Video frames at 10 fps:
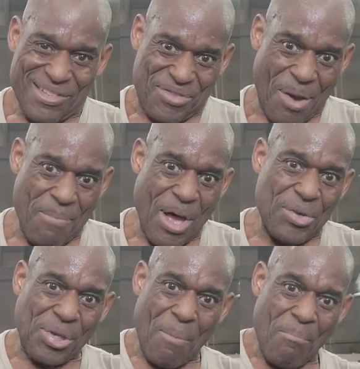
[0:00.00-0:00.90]

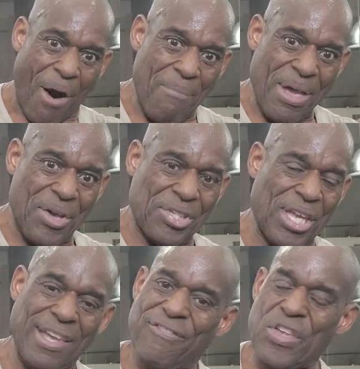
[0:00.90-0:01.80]
dumbbells, barbells,
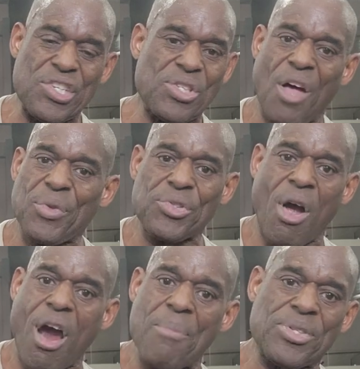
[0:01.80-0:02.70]
finishing off those
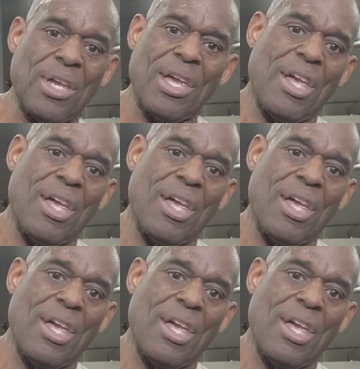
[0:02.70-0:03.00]
arms